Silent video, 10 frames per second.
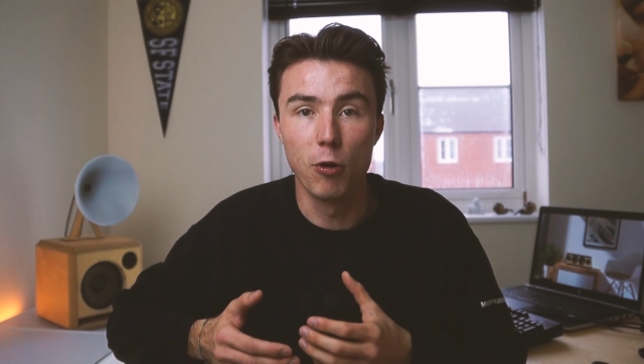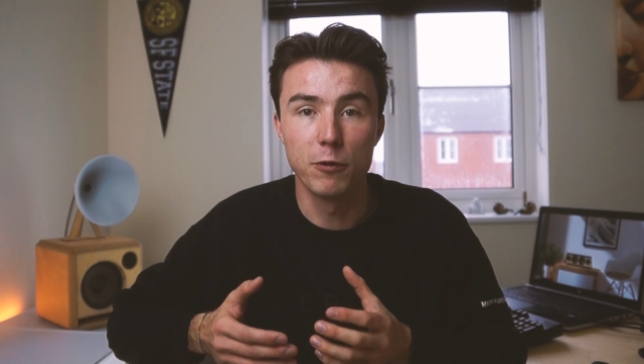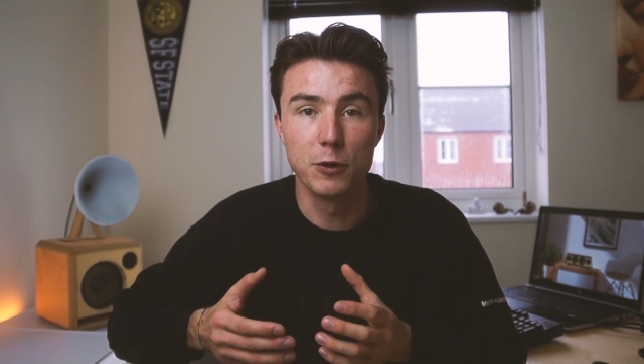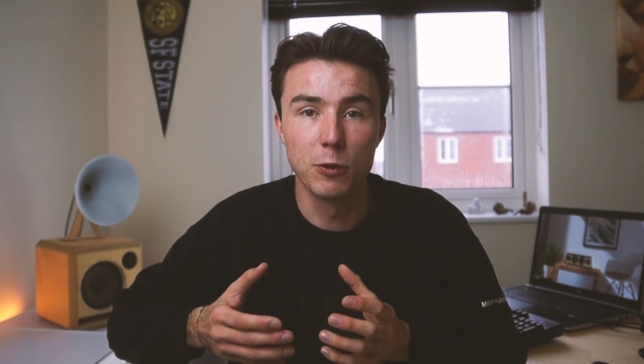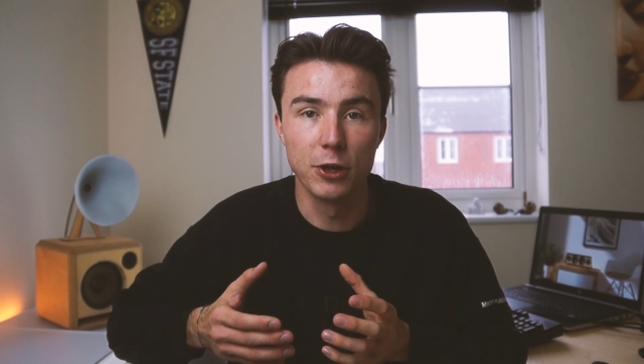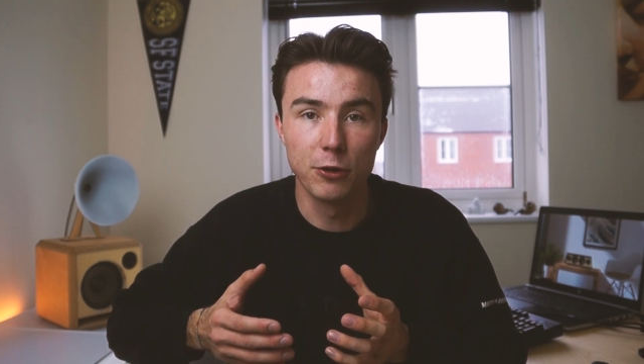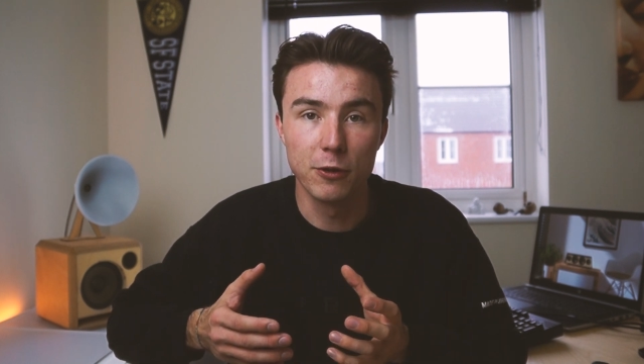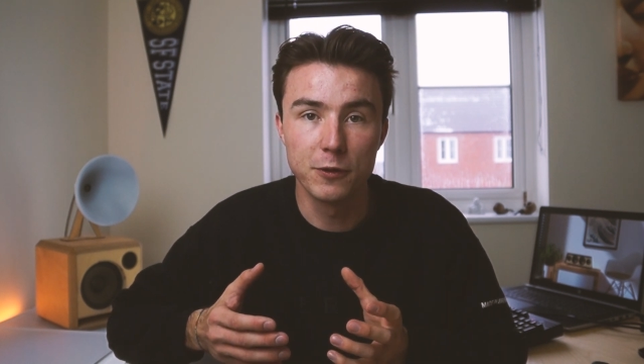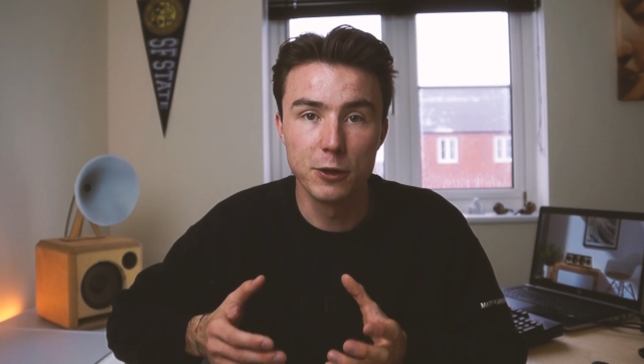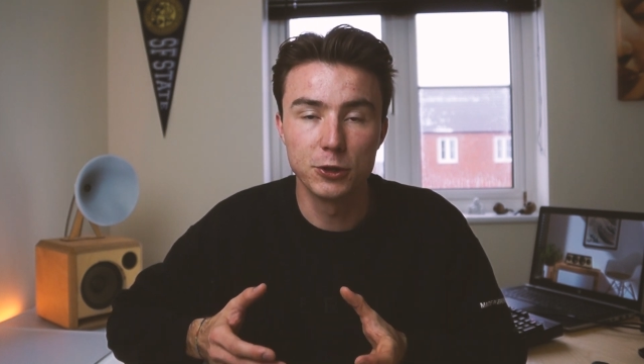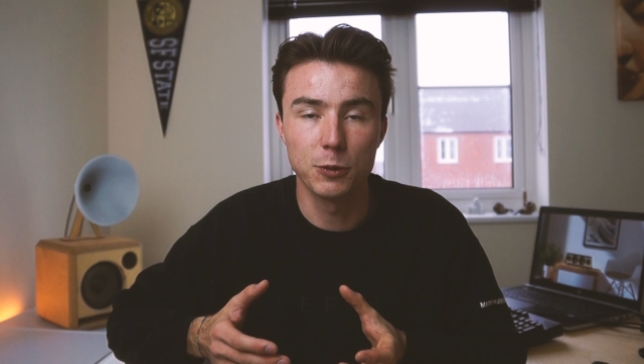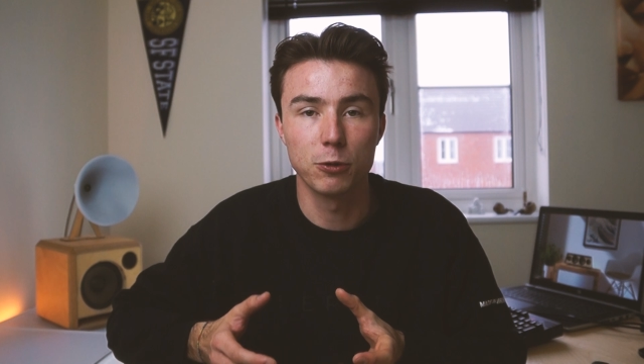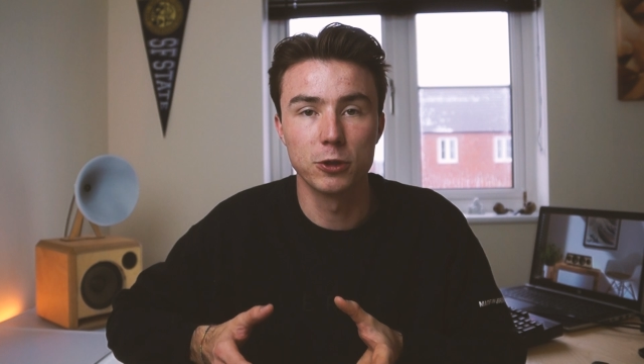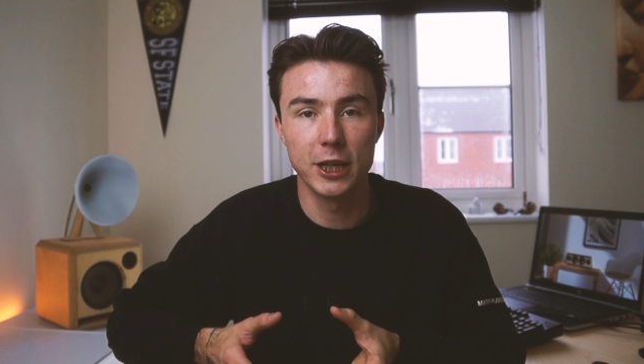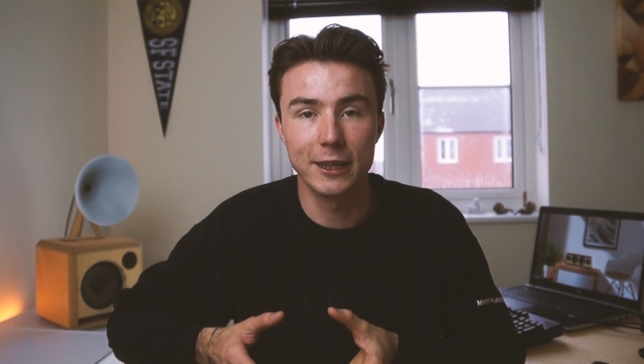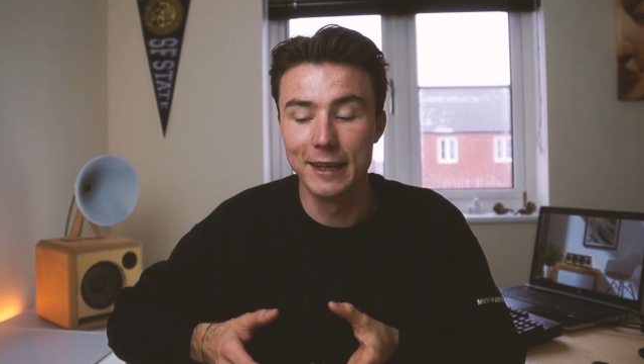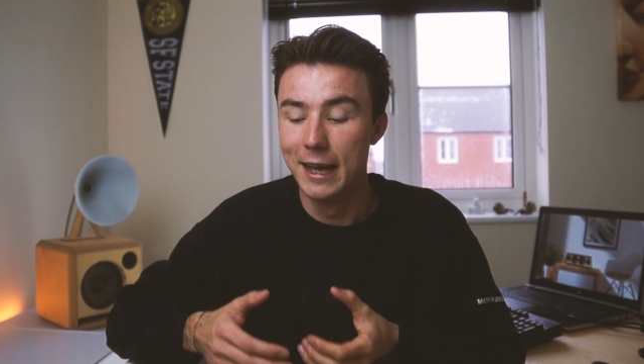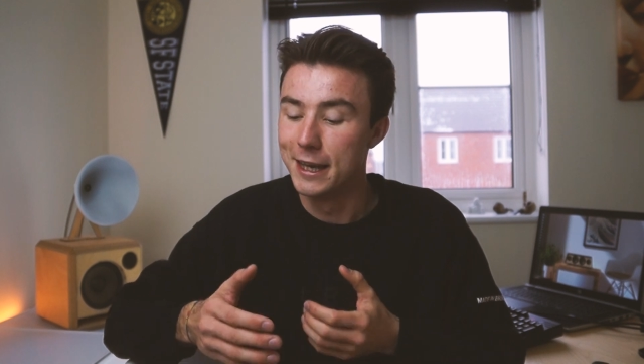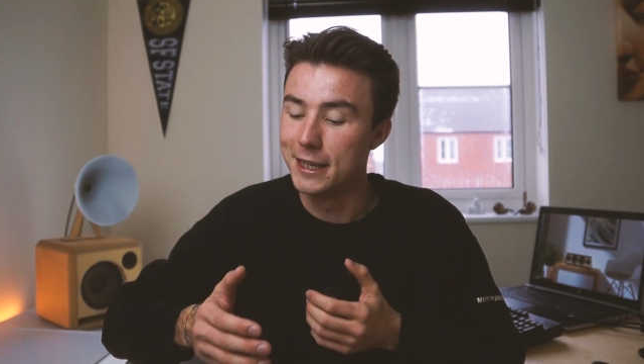or if you want to do a future project,